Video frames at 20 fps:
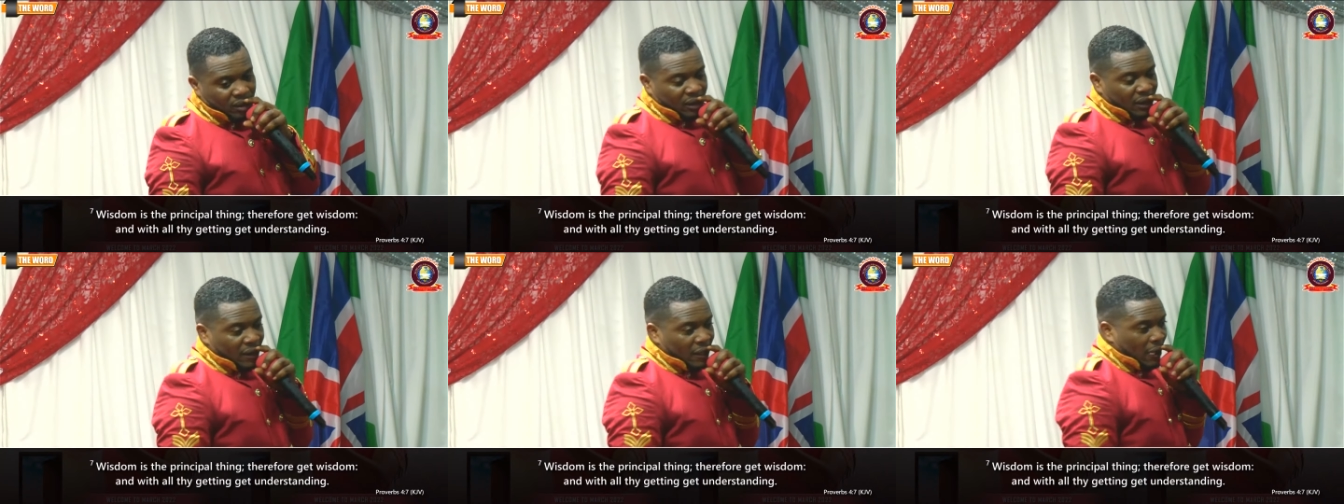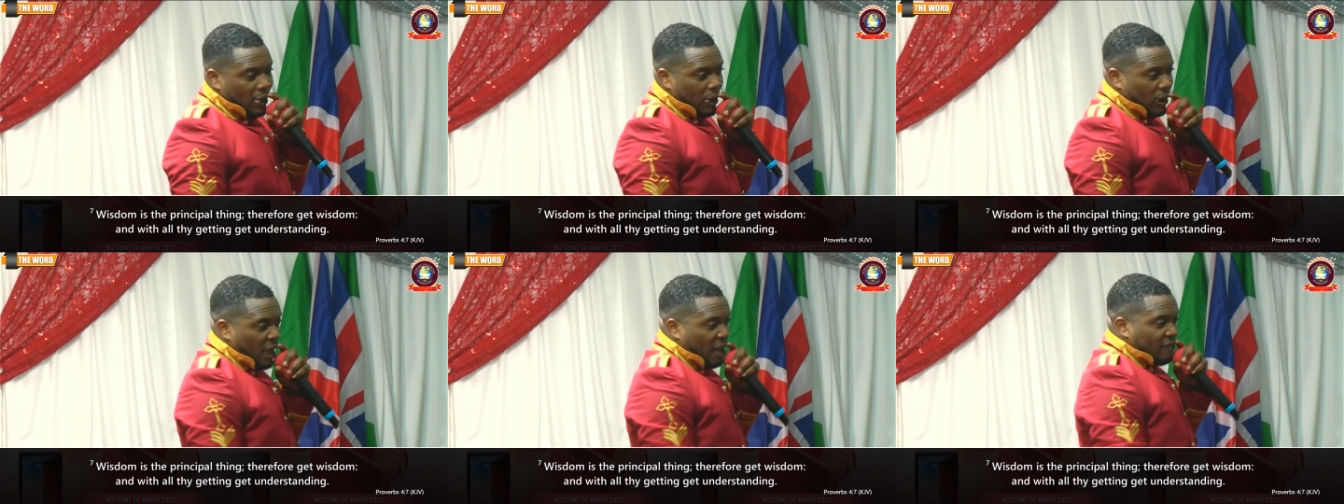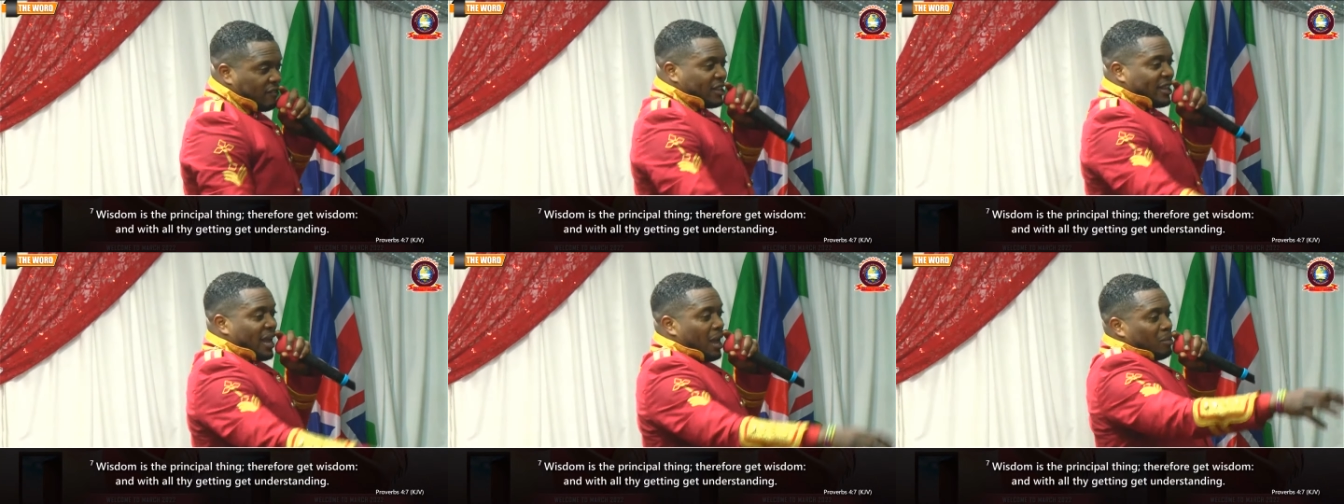That's right.
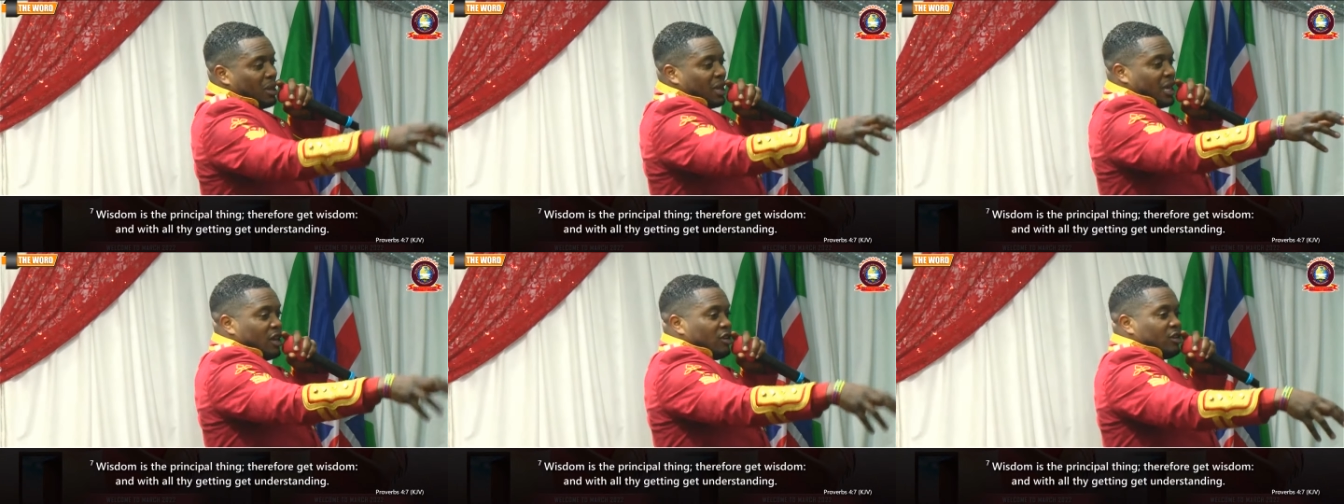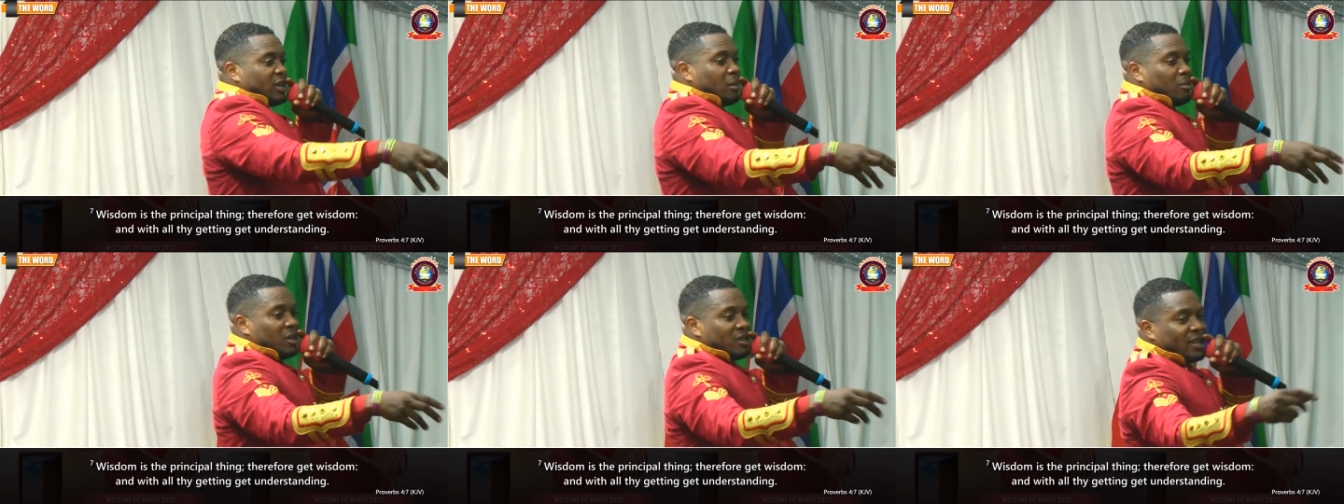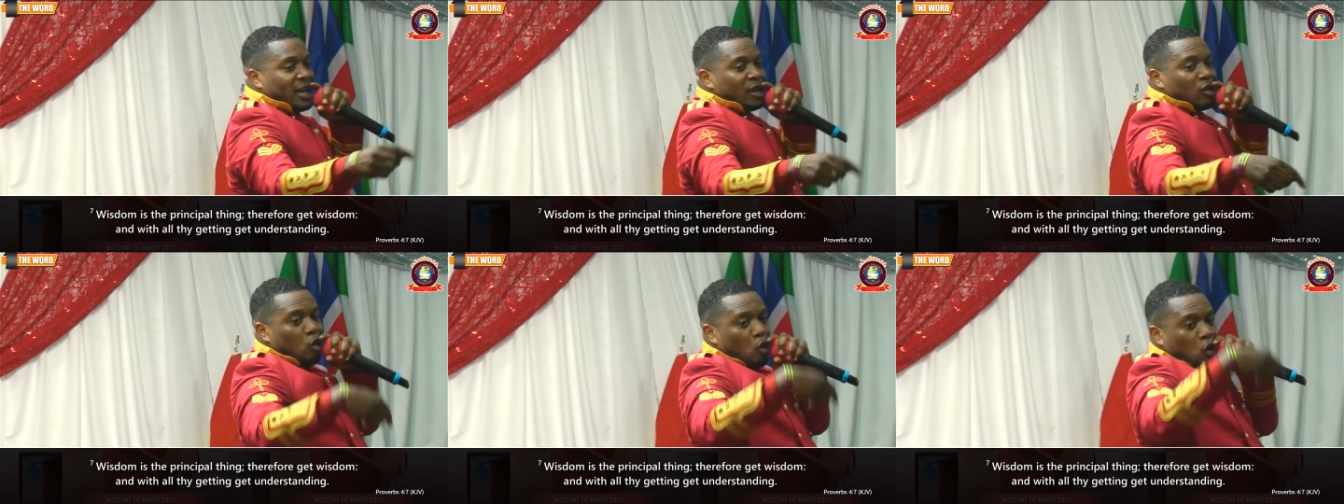Every time he healed them, he
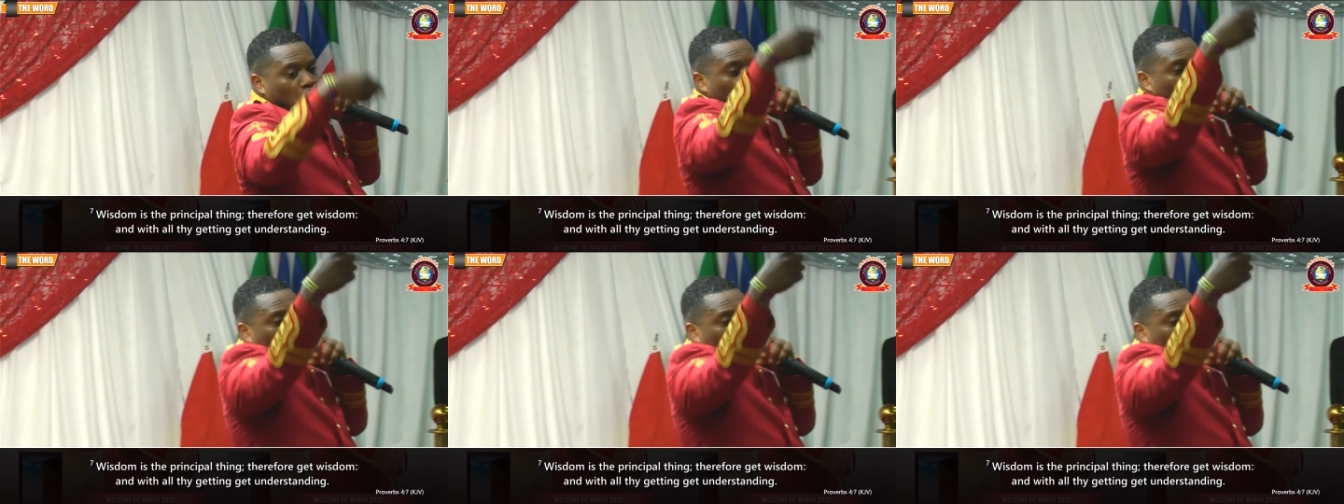said, go